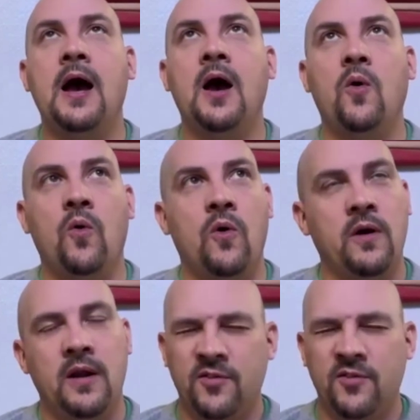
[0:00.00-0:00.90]

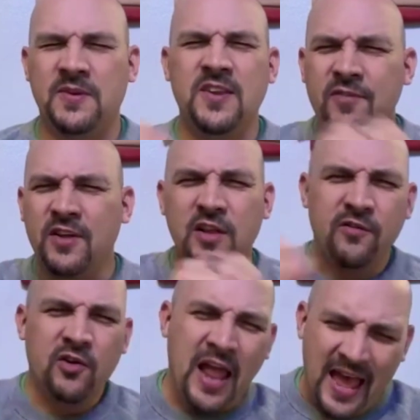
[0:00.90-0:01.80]
or
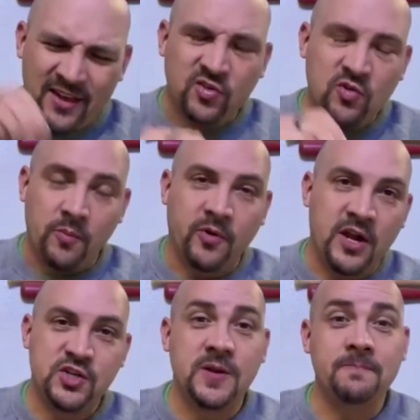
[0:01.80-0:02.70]
specifically if you're an S
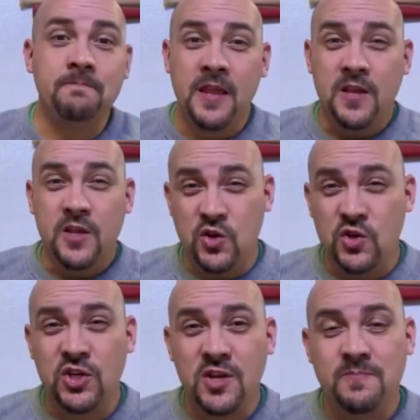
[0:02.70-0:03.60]
corporation,
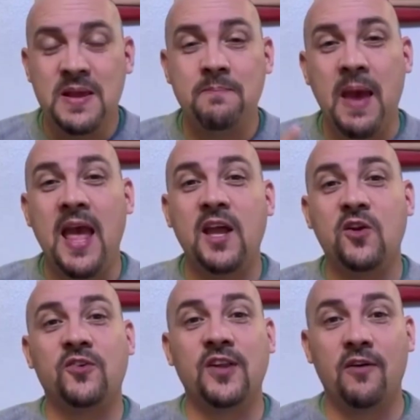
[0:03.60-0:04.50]
you should be
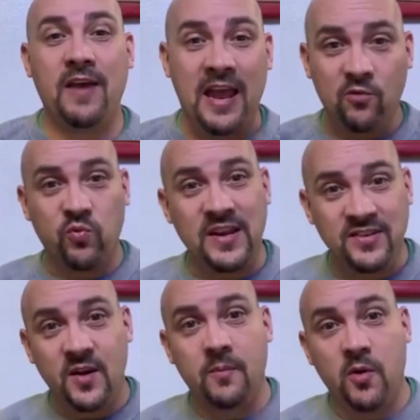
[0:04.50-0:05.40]
paying yourself a
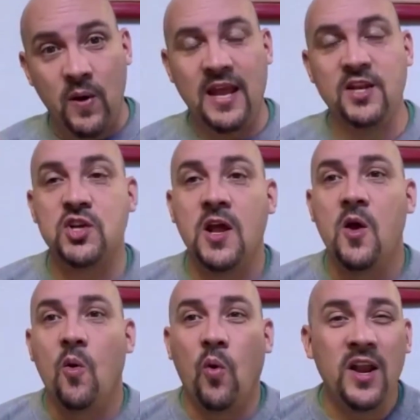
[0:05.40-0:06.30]
reasonable wage.
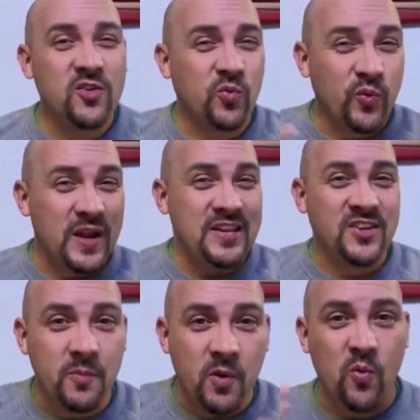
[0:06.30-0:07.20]
What does
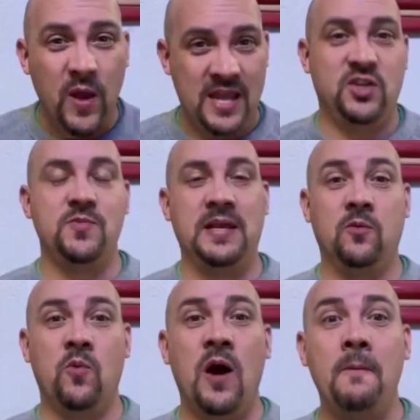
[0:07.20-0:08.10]
reasonable wage
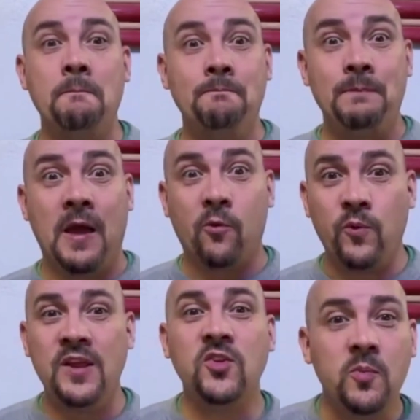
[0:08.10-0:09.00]
mean? Well, a
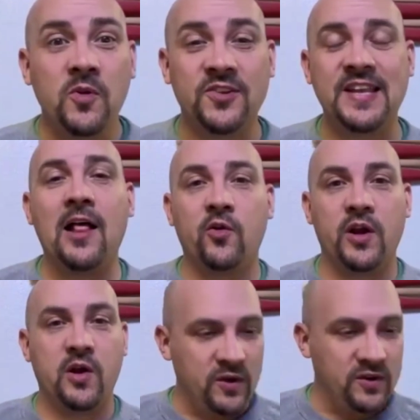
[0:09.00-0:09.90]
reasonable
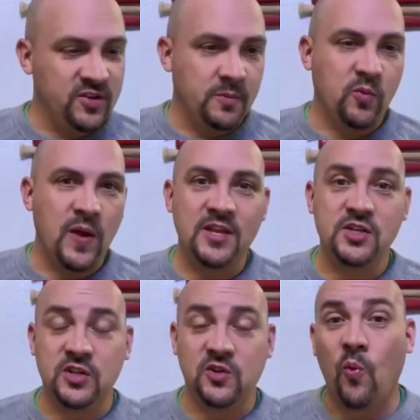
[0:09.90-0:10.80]
salary or reasonable
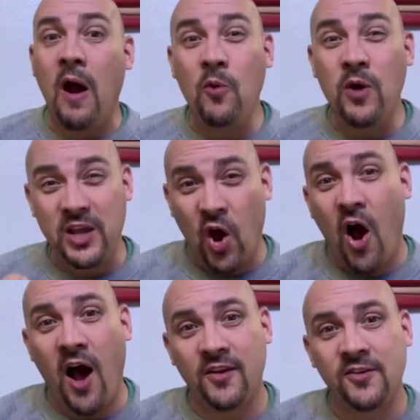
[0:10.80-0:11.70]
wage is what would it
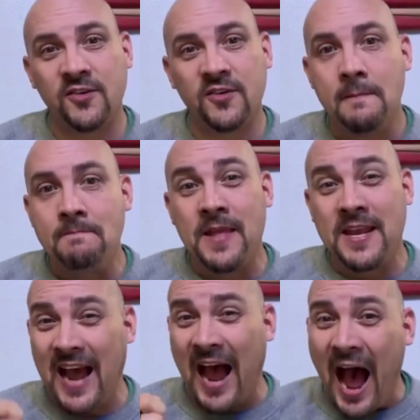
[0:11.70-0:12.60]
cost
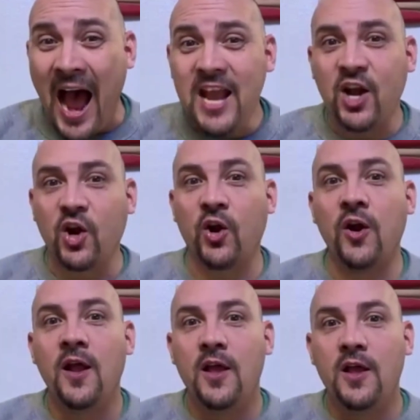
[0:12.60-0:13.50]
to
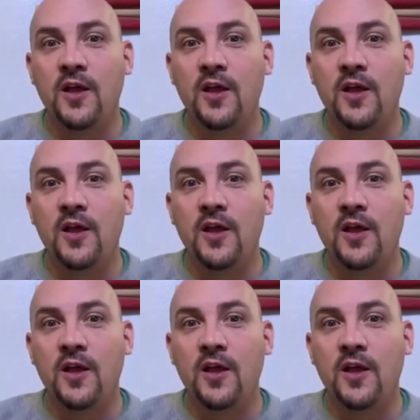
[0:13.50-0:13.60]
hire